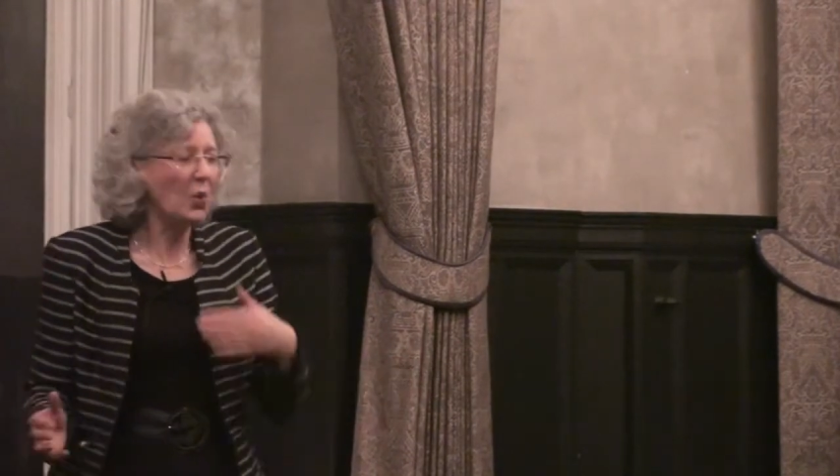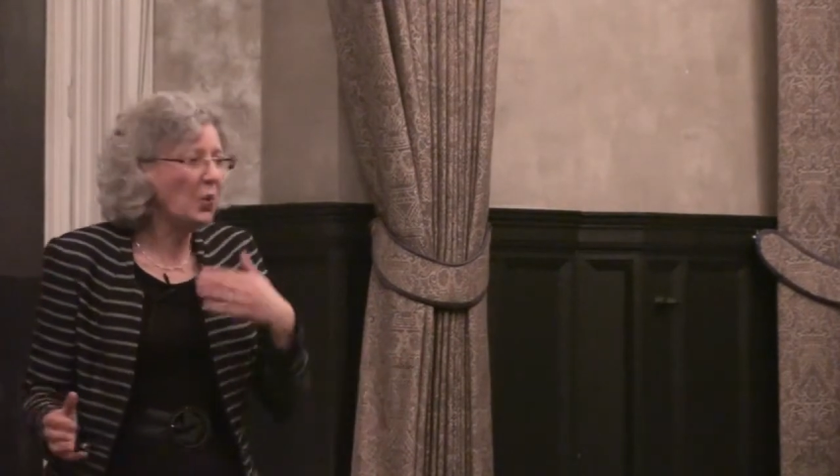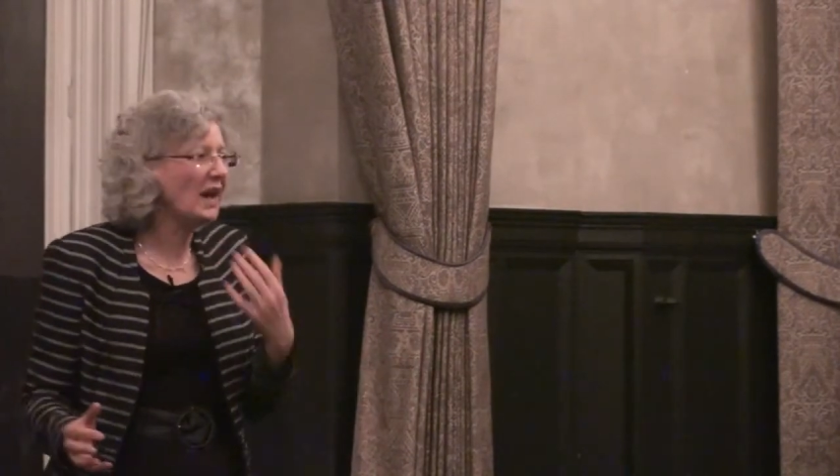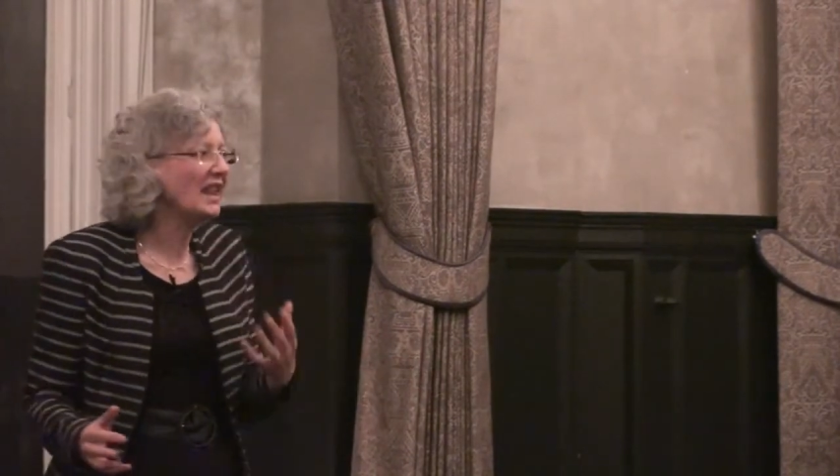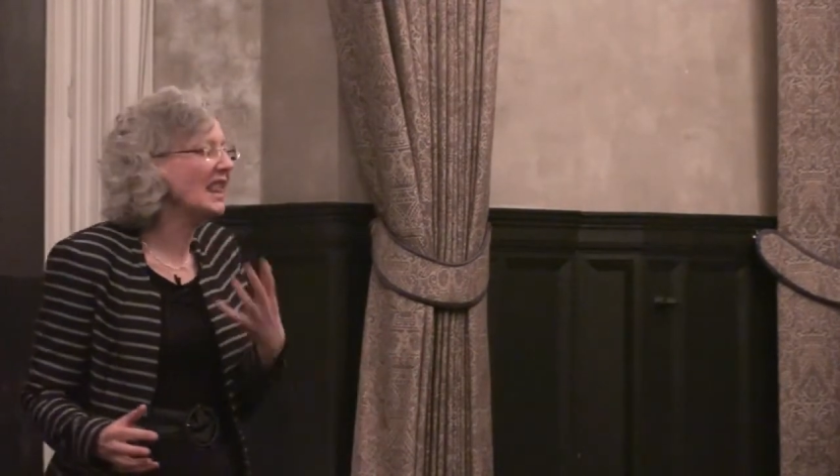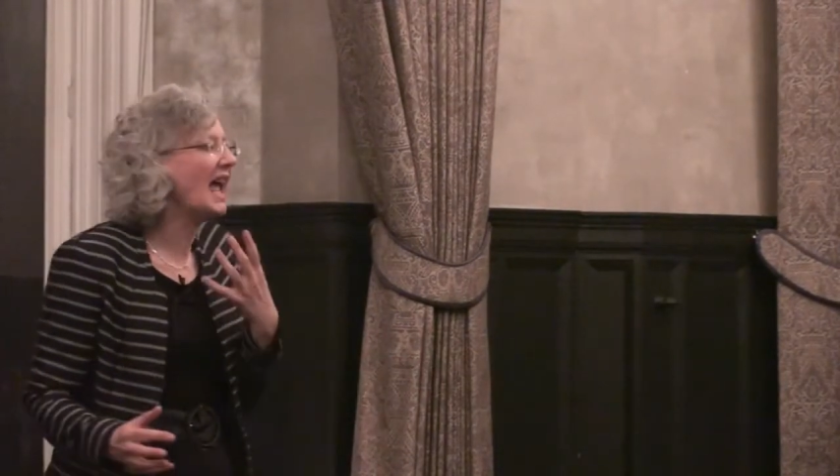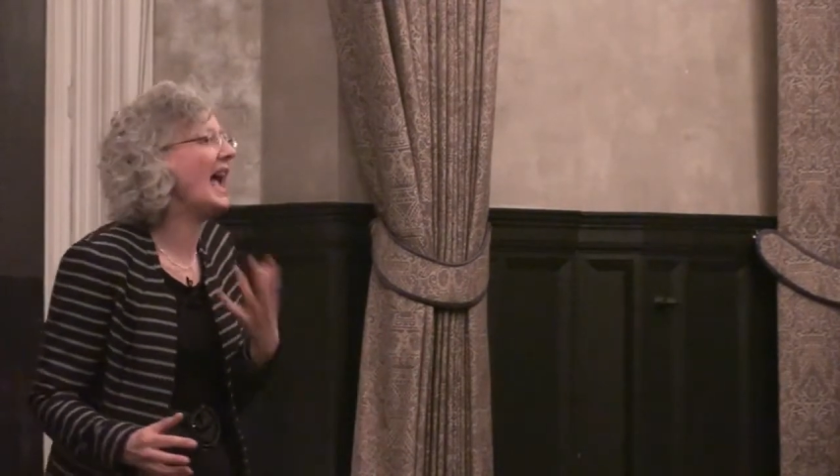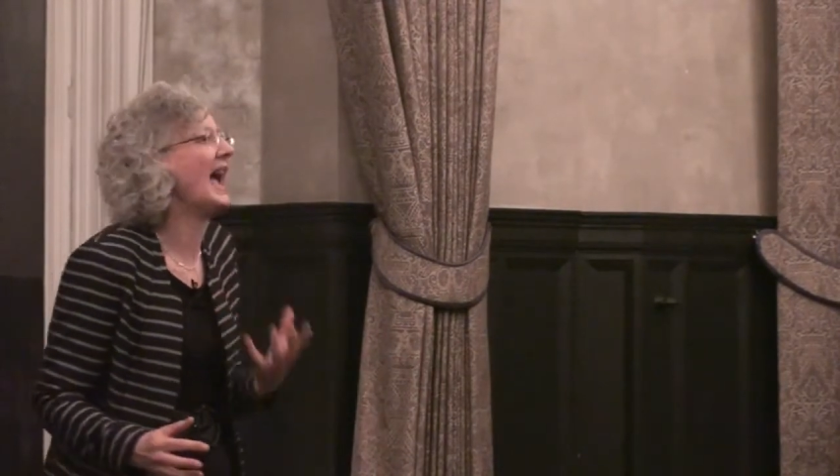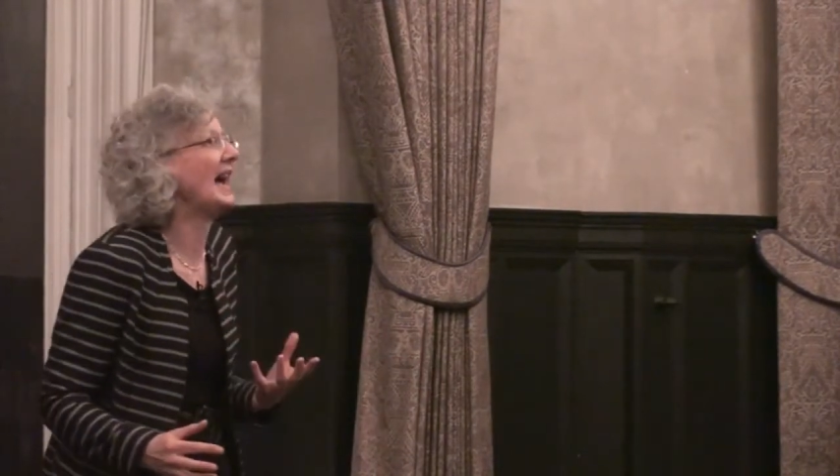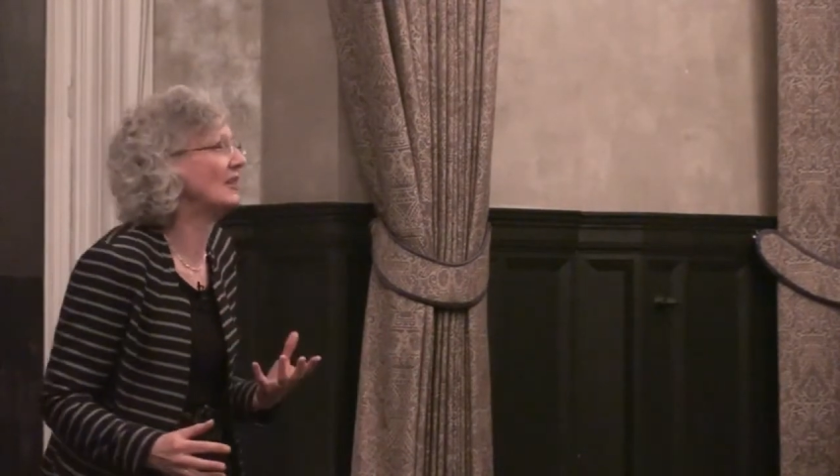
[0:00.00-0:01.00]
will
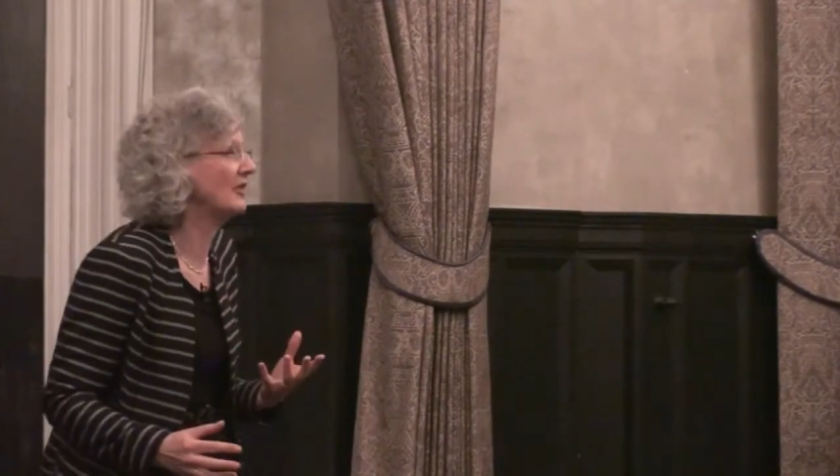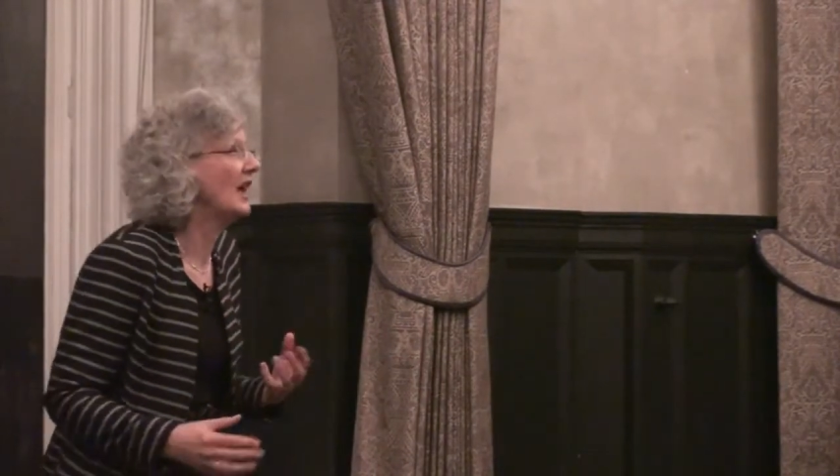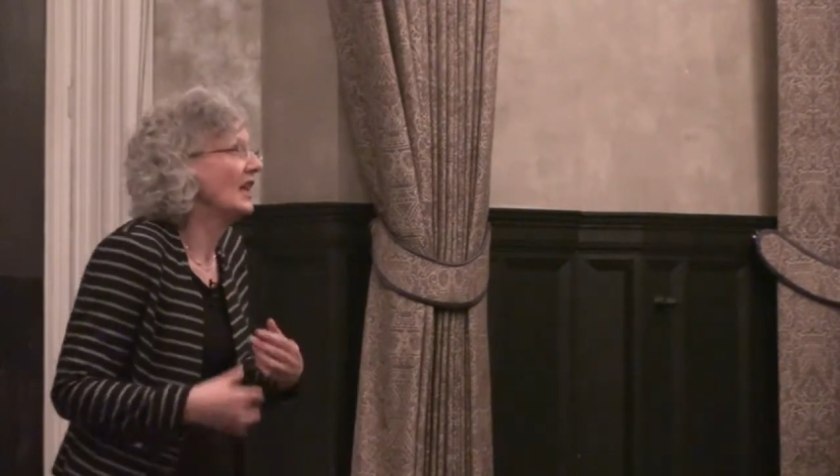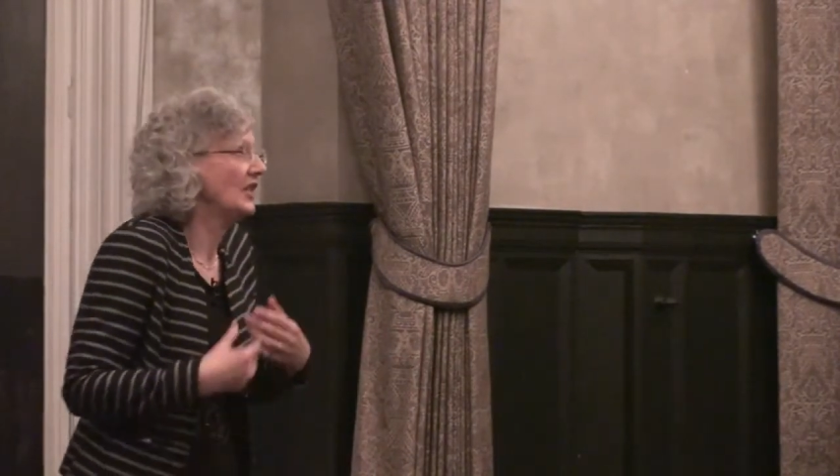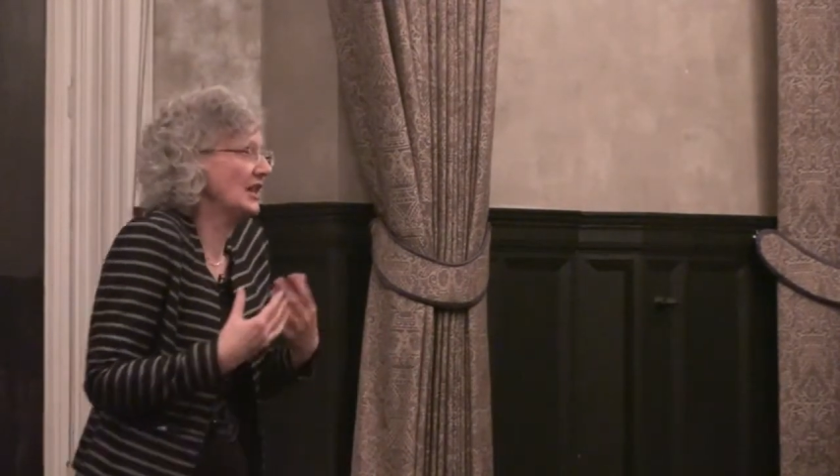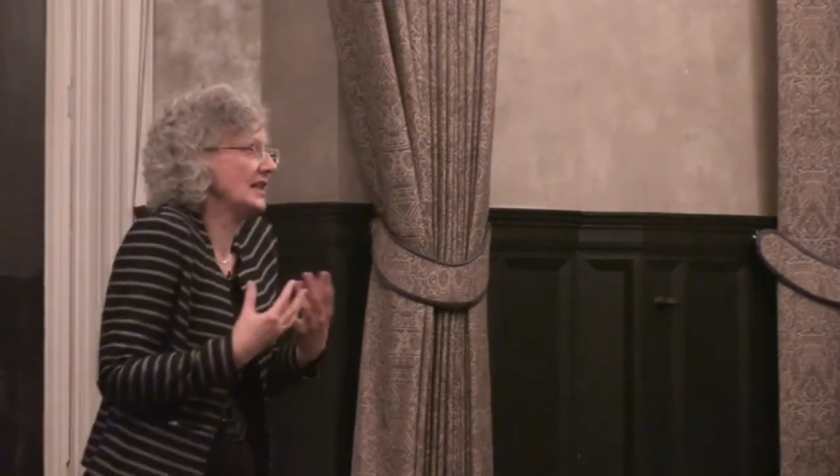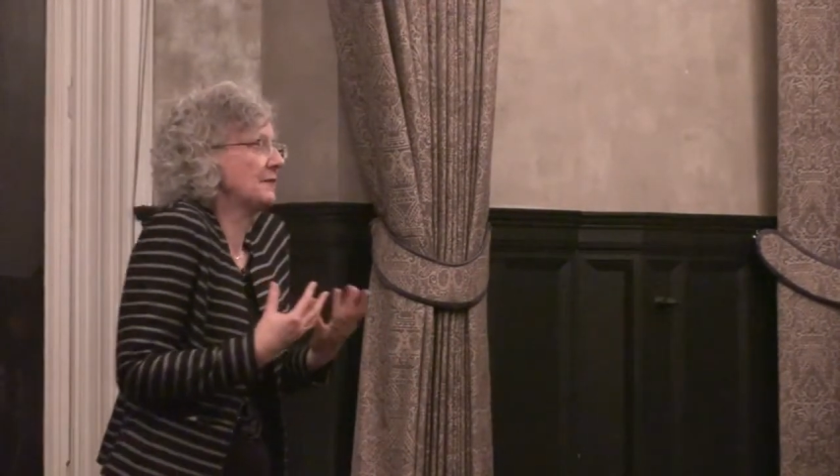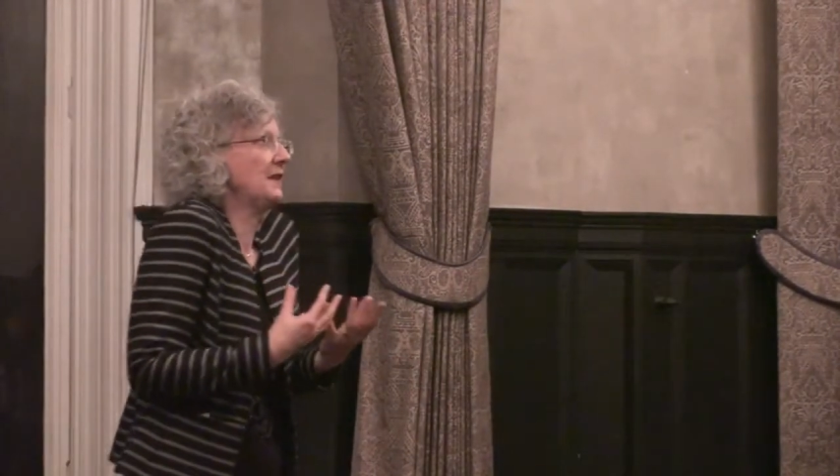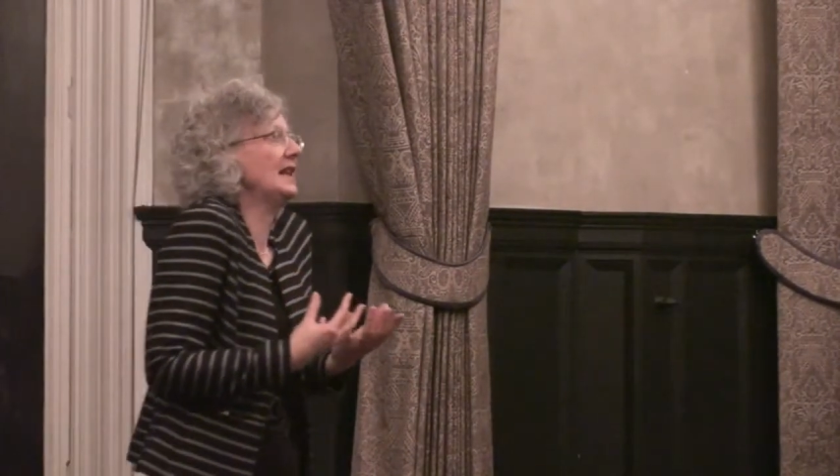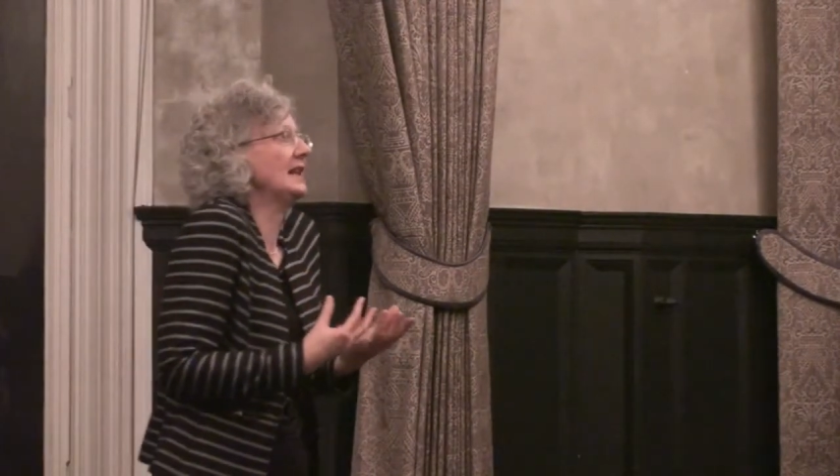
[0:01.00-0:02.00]
have
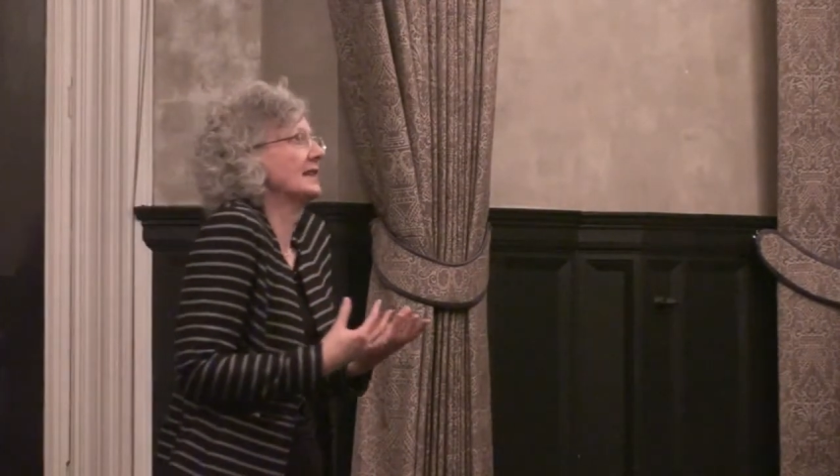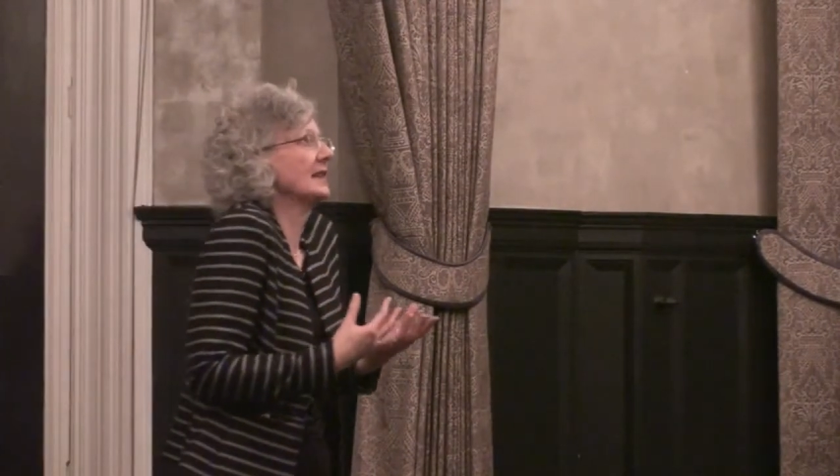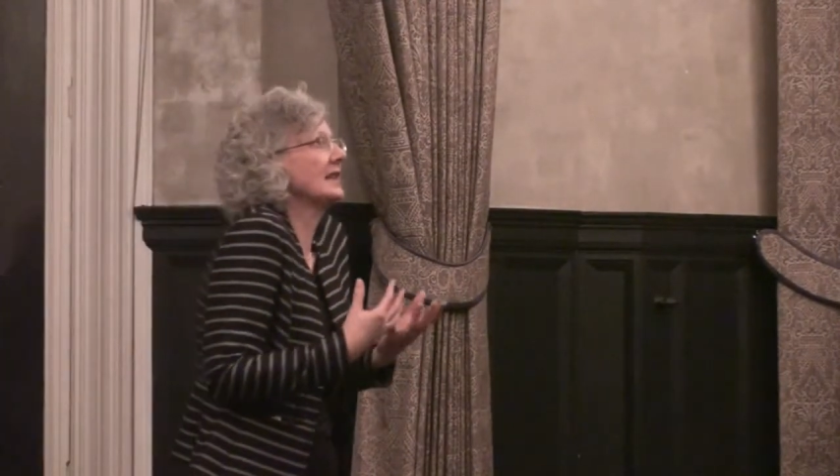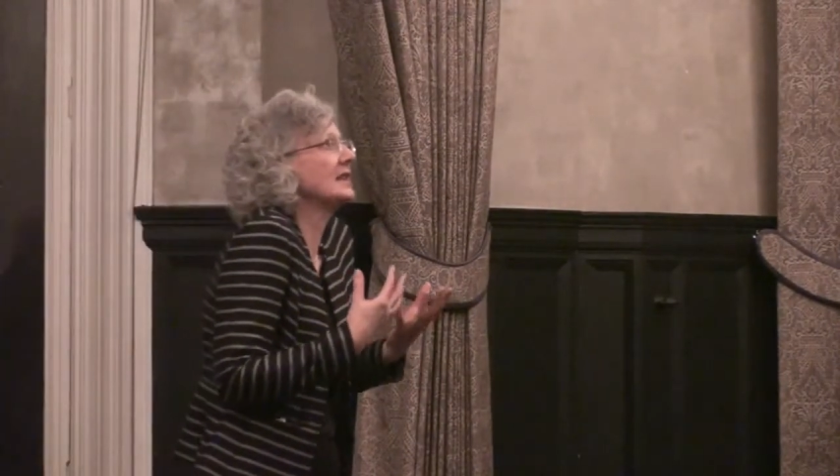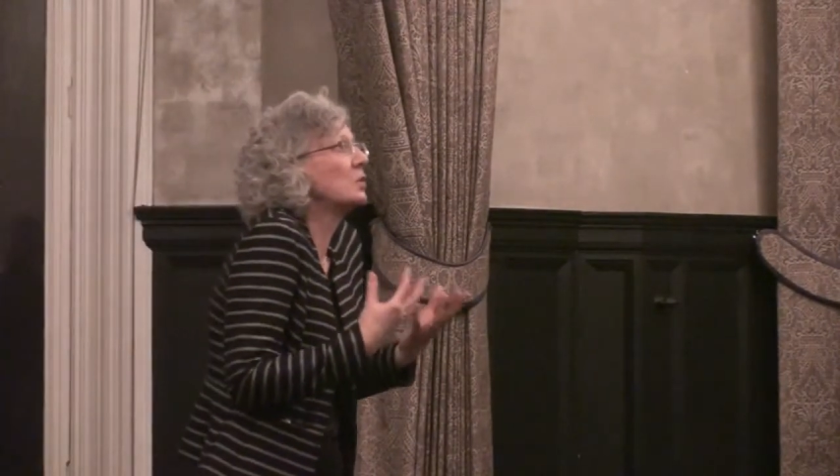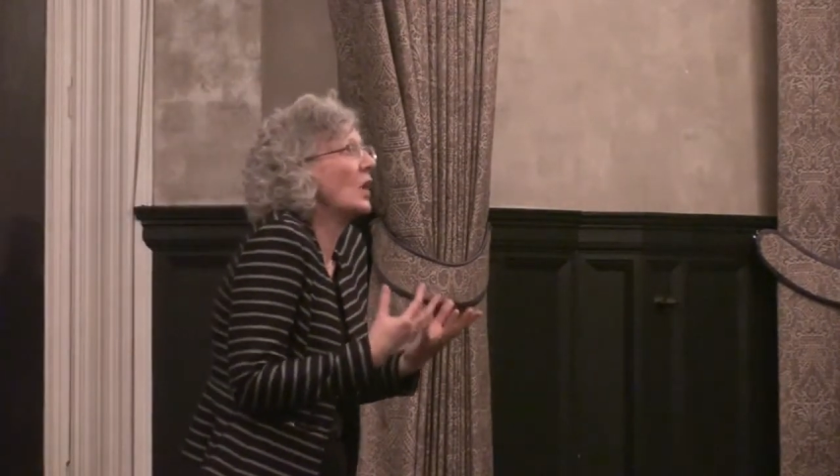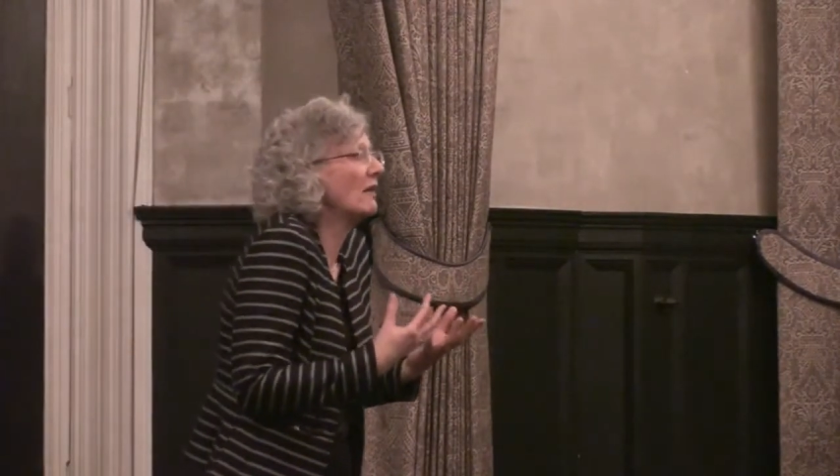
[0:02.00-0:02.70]
these feelings and these